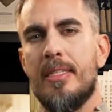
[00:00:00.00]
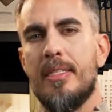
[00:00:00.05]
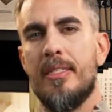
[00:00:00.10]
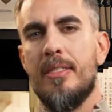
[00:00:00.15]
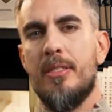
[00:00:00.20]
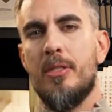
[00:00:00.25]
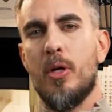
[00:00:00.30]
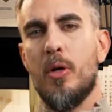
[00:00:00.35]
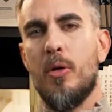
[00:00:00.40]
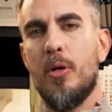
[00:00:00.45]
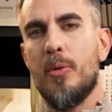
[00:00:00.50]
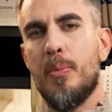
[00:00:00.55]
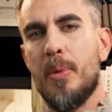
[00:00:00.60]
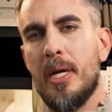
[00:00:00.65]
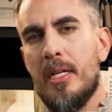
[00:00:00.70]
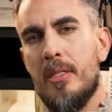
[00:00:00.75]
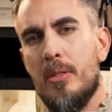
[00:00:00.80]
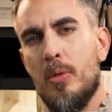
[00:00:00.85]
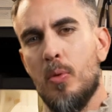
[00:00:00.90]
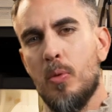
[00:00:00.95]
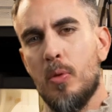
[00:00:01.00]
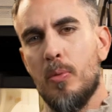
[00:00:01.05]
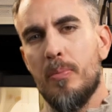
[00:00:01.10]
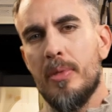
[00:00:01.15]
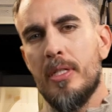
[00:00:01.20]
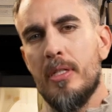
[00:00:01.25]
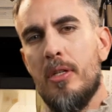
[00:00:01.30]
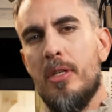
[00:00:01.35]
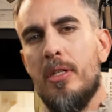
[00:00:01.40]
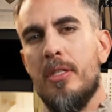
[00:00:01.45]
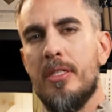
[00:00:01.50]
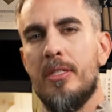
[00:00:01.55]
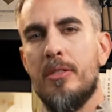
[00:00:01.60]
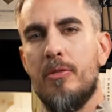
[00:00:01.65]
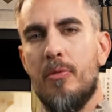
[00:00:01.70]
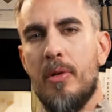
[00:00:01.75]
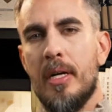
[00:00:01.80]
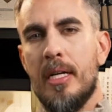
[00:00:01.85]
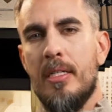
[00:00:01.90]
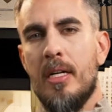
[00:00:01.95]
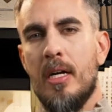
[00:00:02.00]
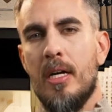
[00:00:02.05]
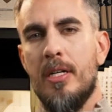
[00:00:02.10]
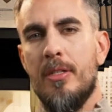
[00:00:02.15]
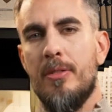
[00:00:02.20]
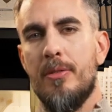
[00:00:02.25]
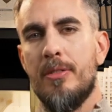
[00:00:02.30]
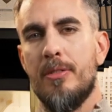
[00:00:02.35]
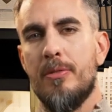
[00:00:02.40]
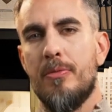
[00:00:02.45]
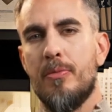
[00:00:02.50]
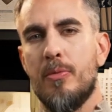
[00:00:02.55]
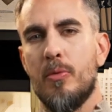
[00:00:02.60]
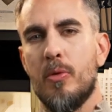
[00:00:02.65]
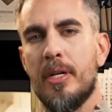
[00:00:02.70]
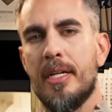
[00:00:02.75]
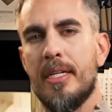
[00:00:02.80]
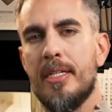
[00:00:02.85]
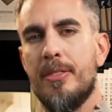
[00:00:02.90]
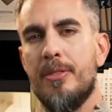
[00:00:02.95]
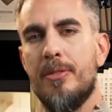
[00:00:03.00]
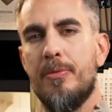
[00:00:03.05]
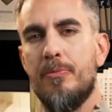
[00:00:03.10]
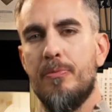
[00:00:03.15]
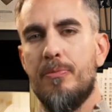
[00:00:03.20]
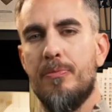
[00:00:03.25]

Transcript: Install a pa kua mirror to deflect harm. 3.